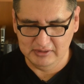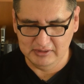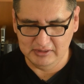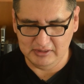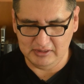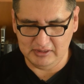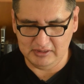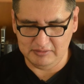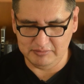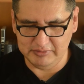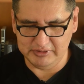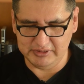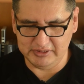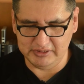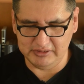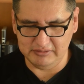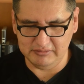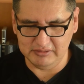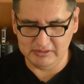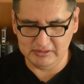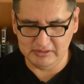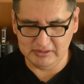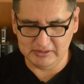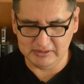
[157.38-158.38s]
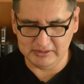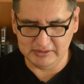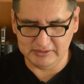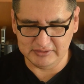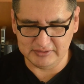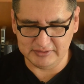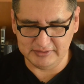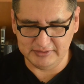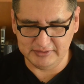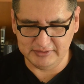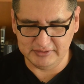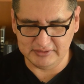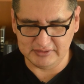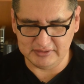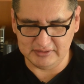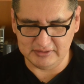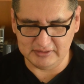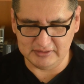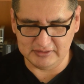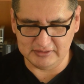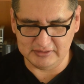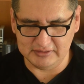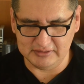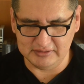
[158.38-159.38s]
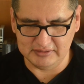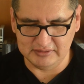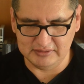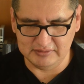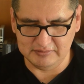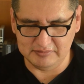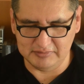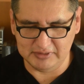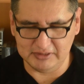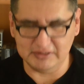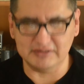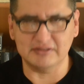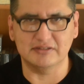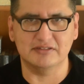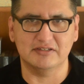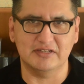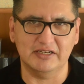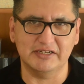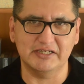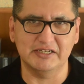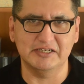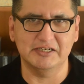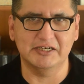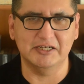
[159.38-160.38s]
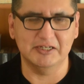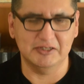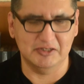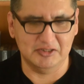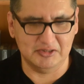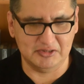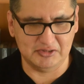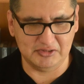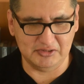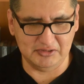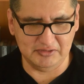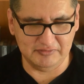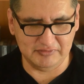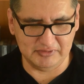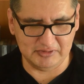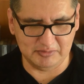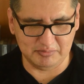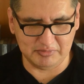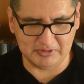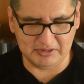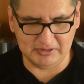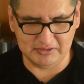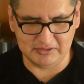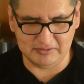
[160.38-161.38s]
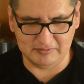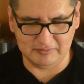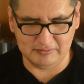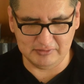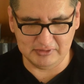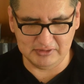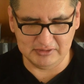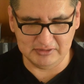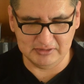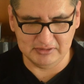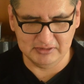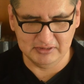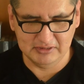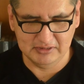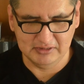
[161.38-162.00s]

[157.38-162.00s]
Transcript: uh, material on these things uh, because it's like you're getting two for the price of one.